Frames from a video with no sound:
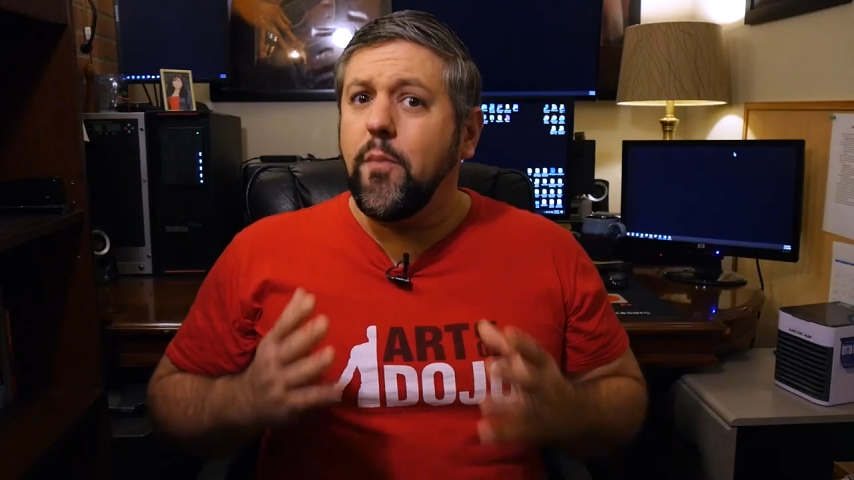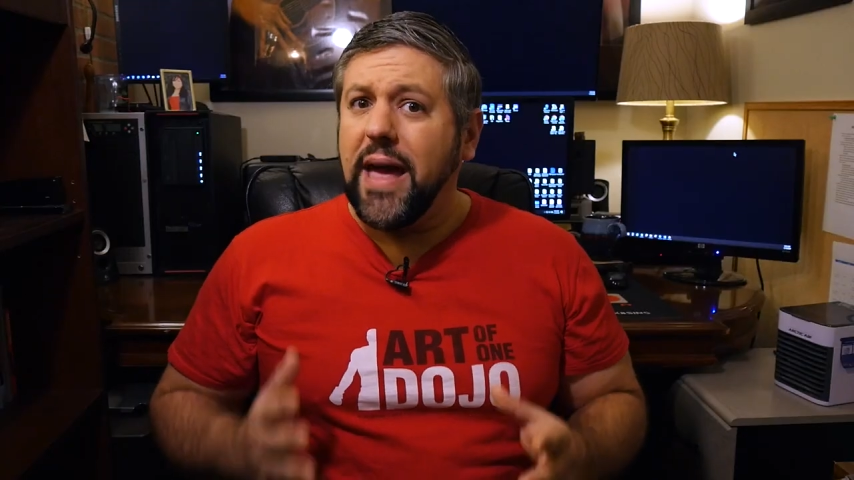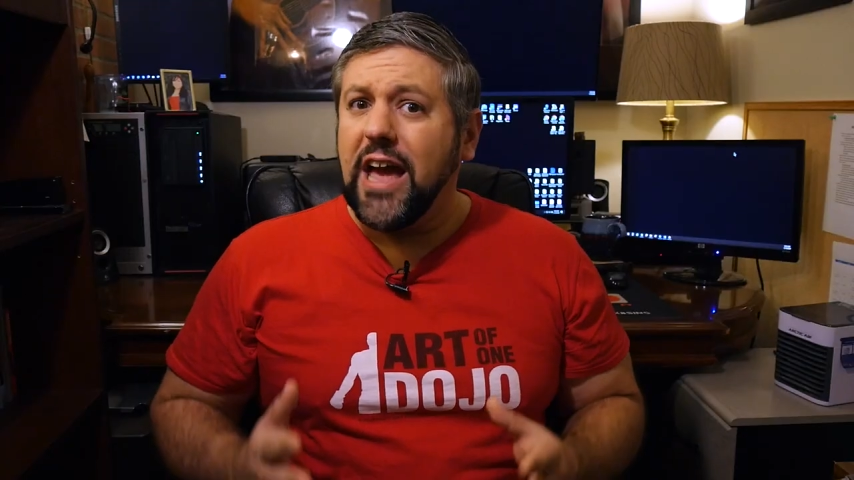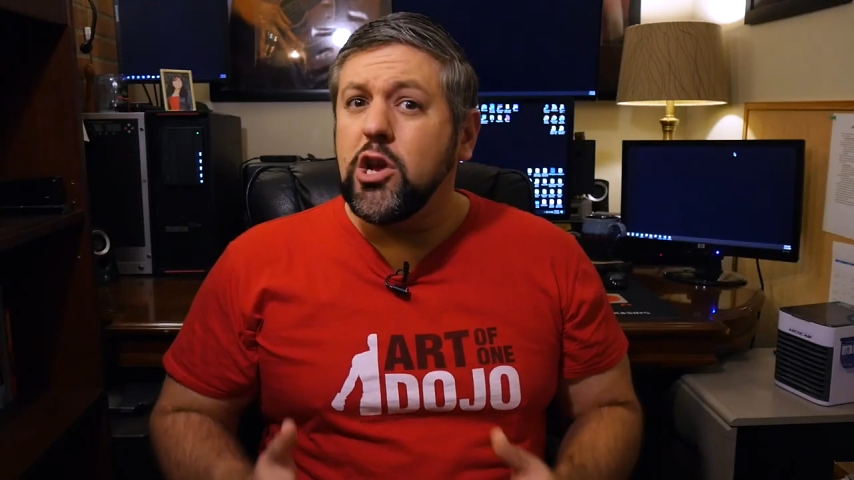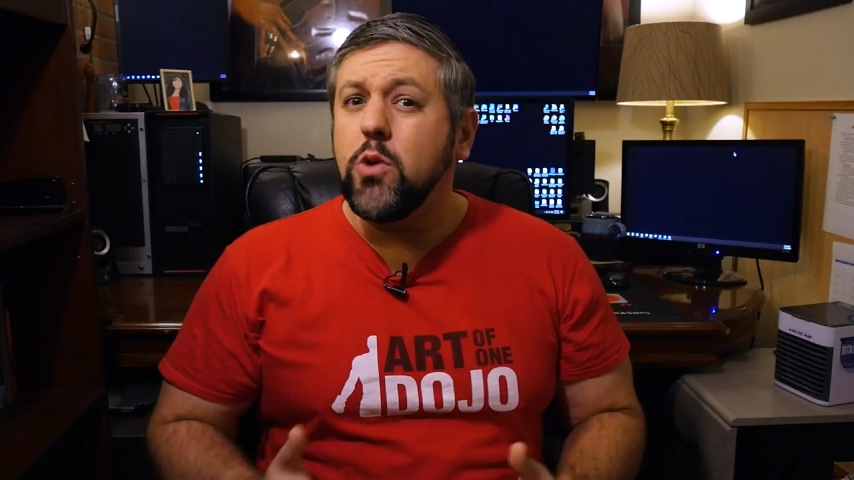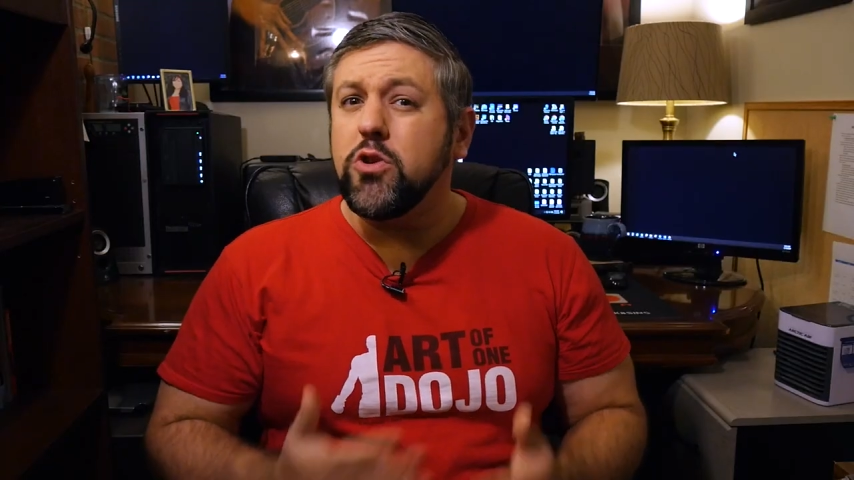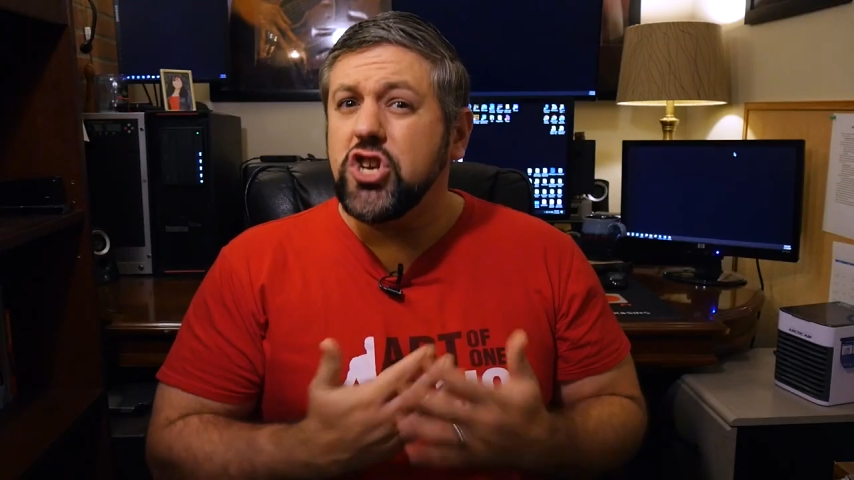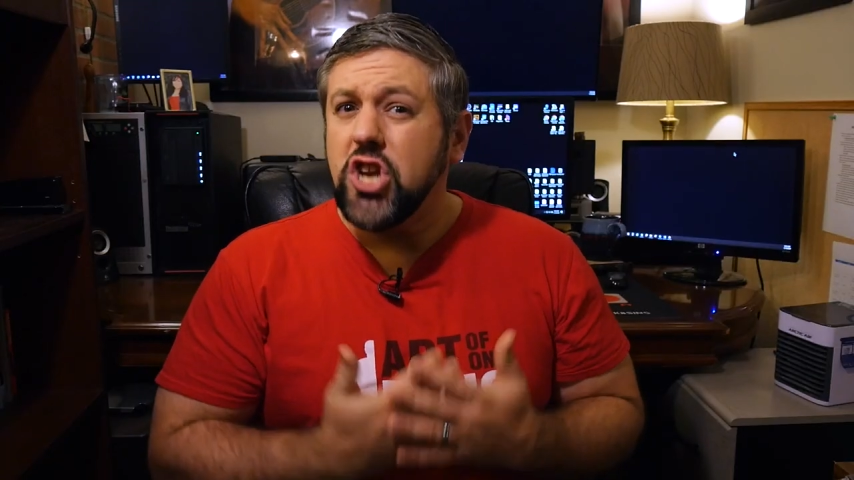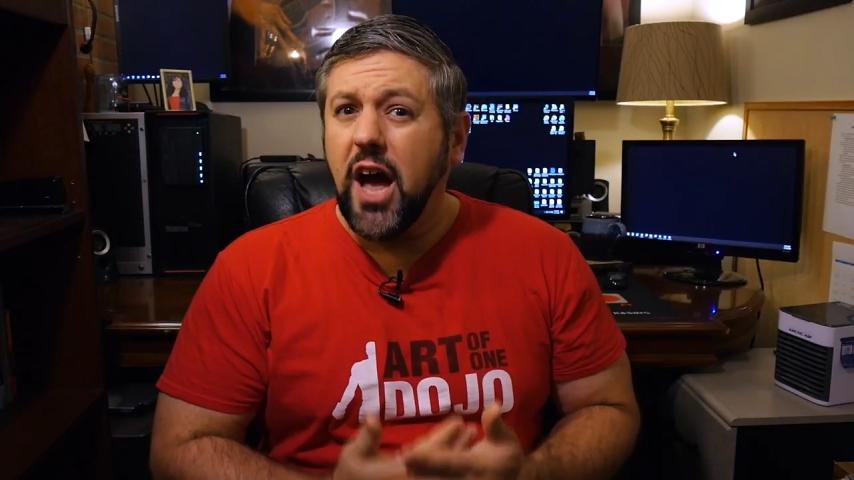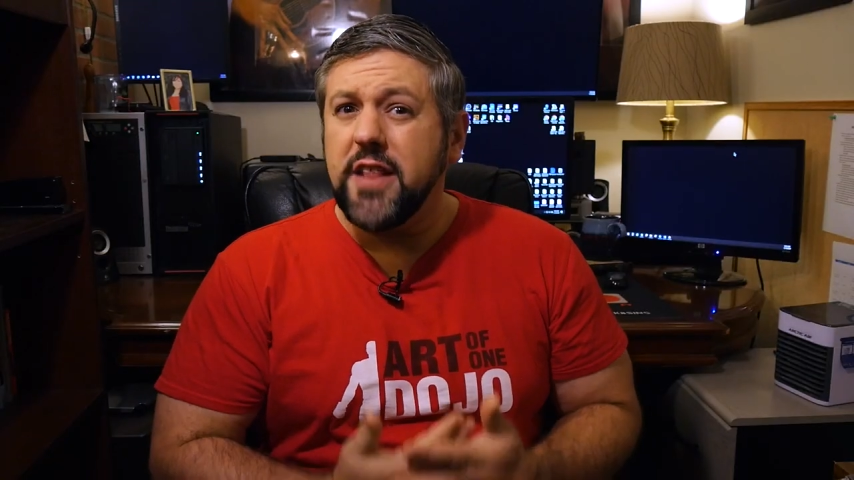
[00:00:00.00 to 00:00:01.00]
a man who was
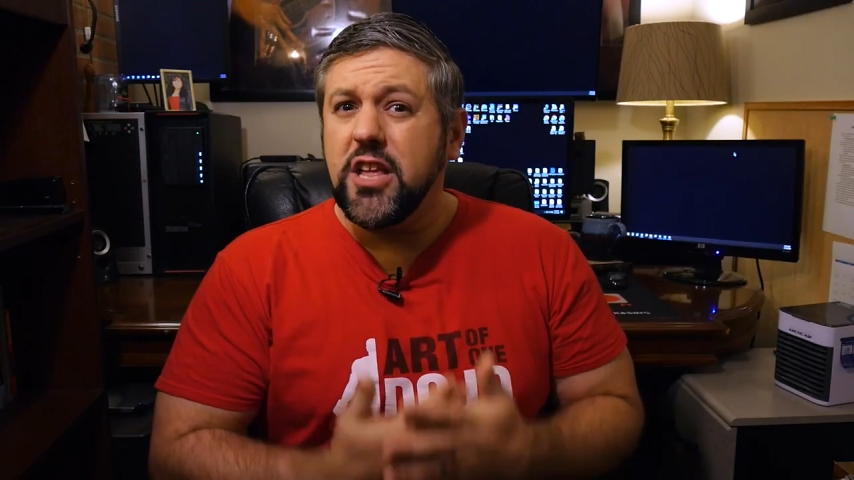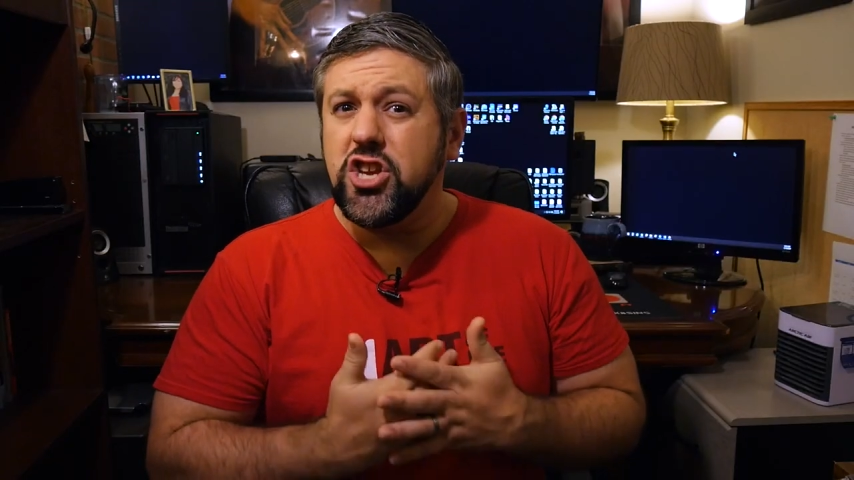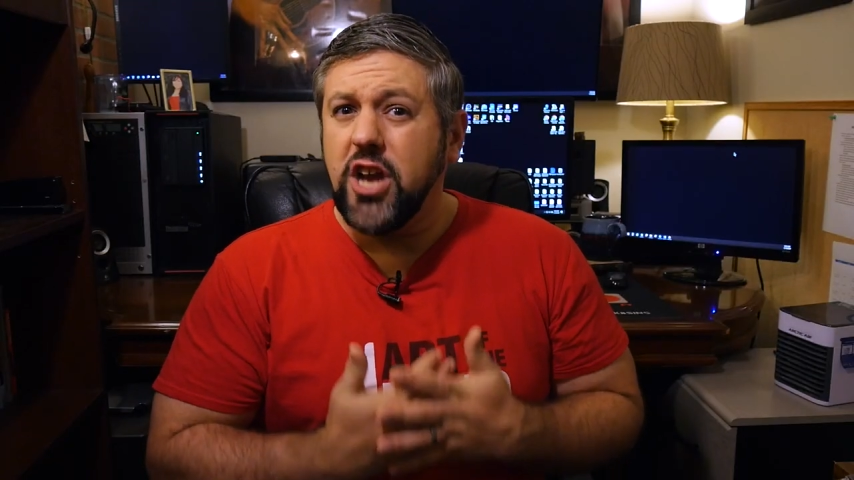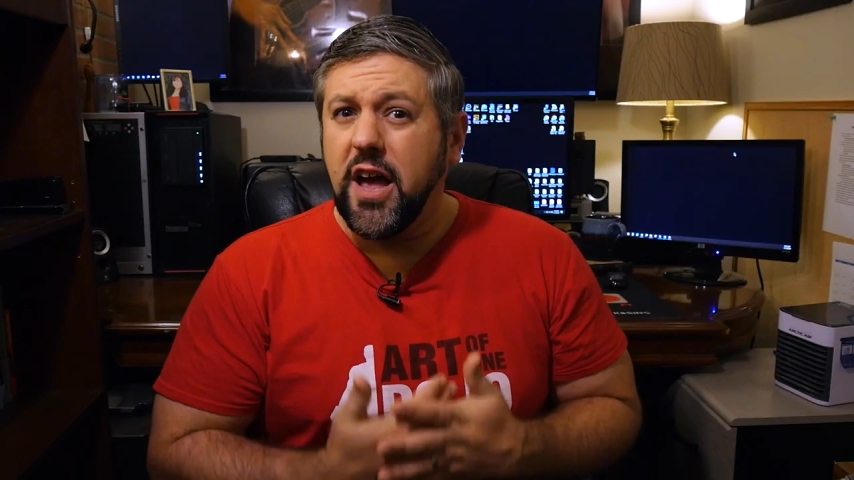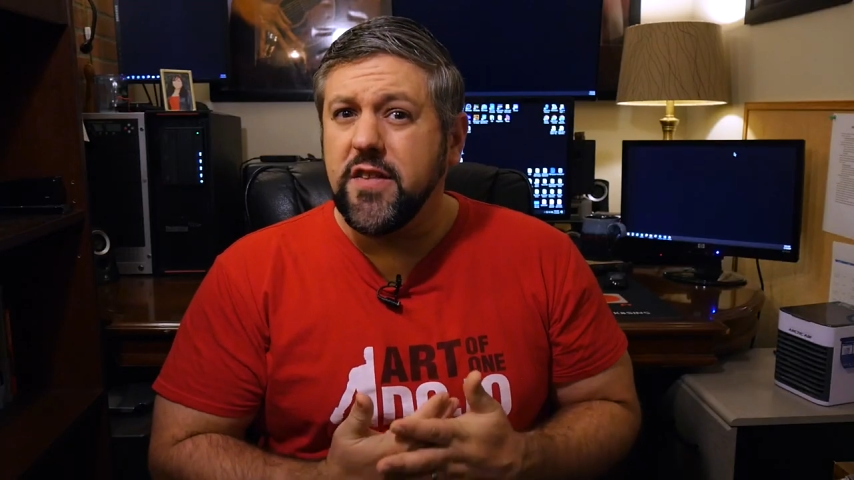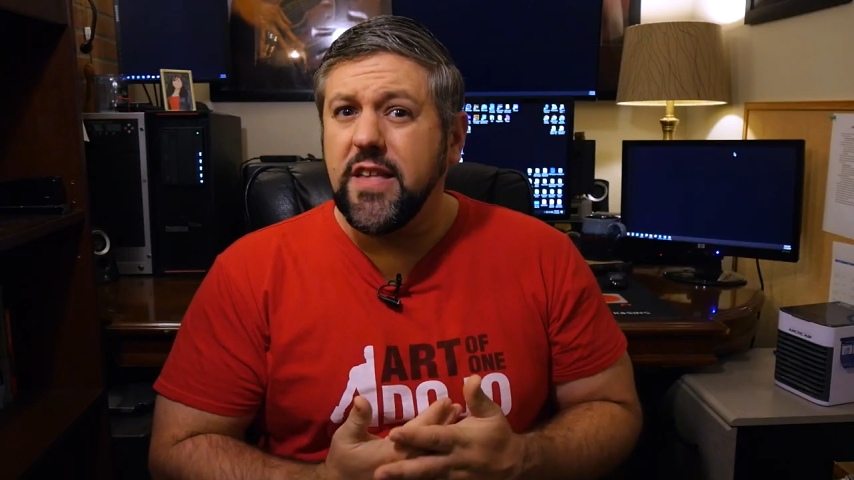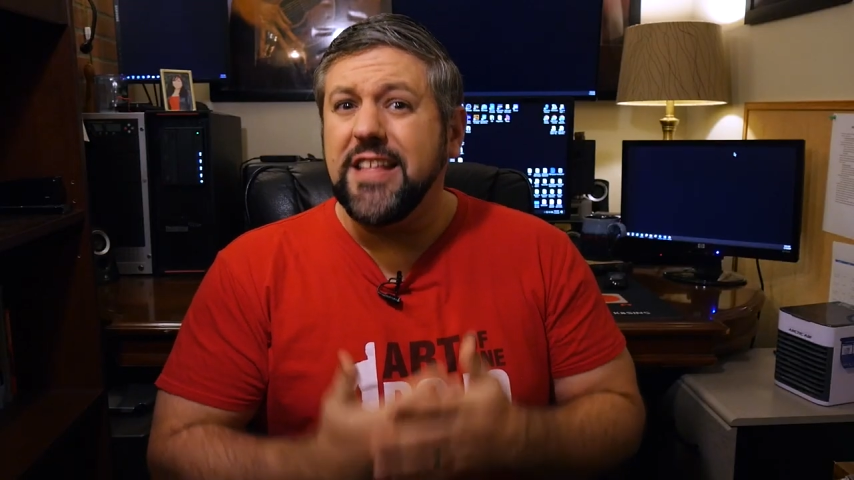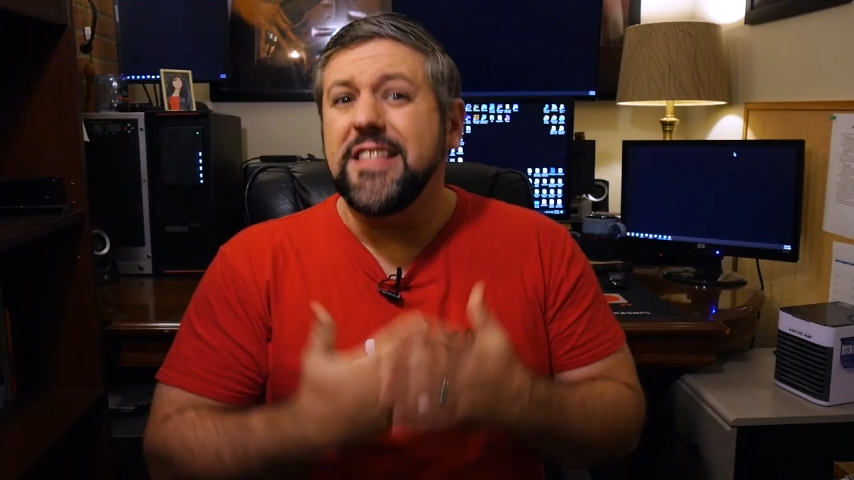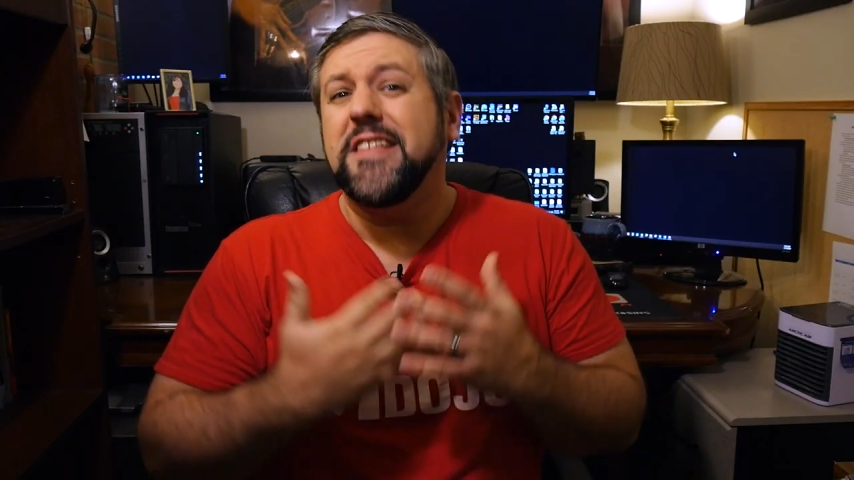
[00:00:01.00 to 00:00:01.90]
shot in the chest in an